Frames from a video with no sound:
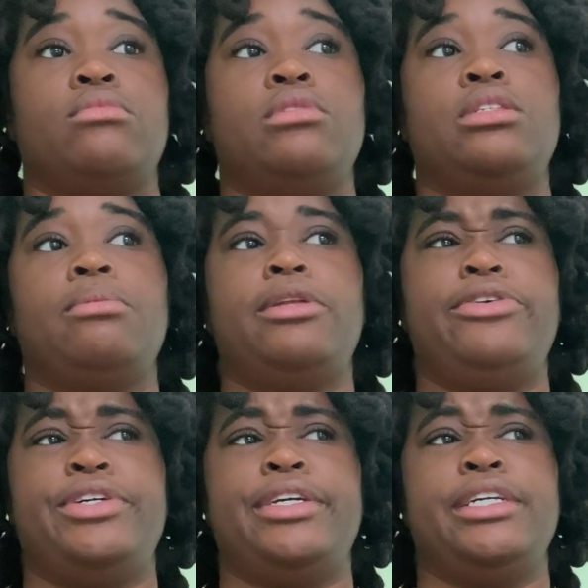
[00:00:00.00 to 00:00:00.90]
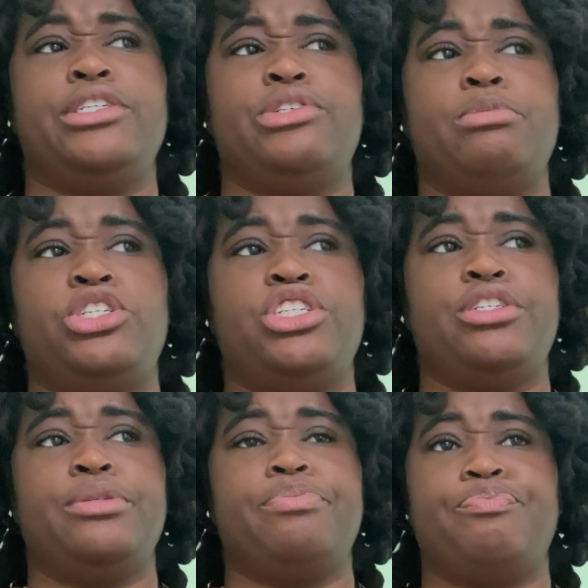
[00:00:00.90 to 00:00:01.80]
some little goodies from the
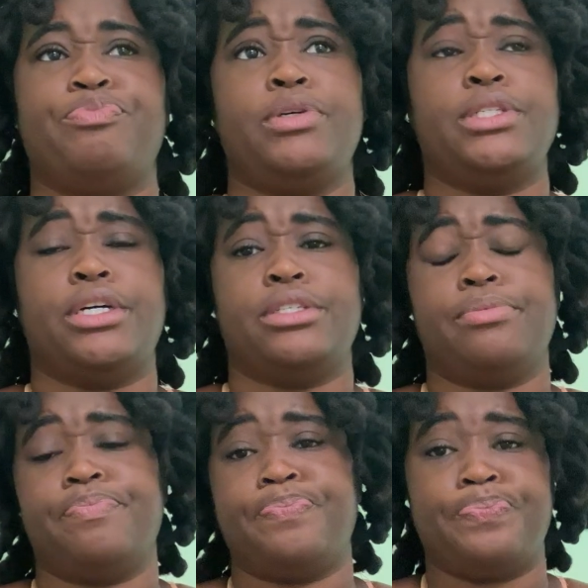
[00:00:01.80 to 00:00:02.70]
ship. It was awesome.